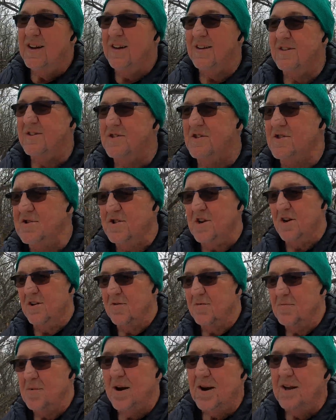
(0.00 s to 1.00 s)
as the
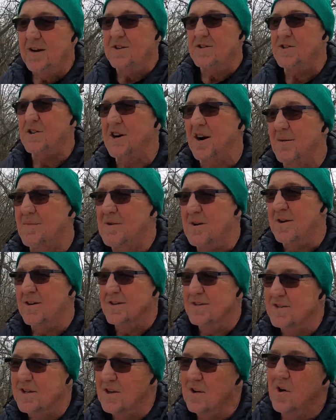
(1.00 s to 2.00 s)
general manager. I mean,
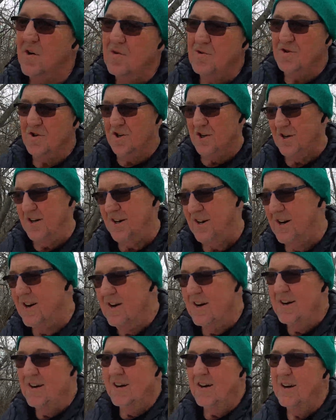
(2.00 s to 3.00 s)
as the coach
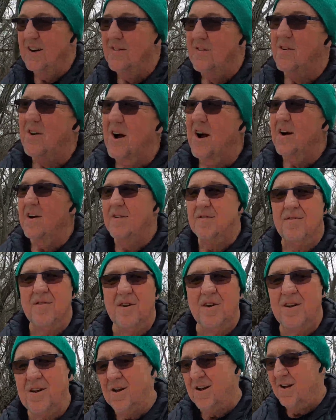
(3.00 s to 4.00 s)
in
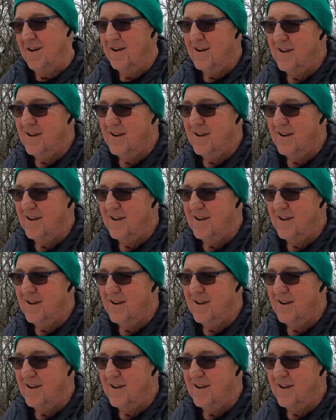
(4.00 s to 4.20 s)
Ryderville.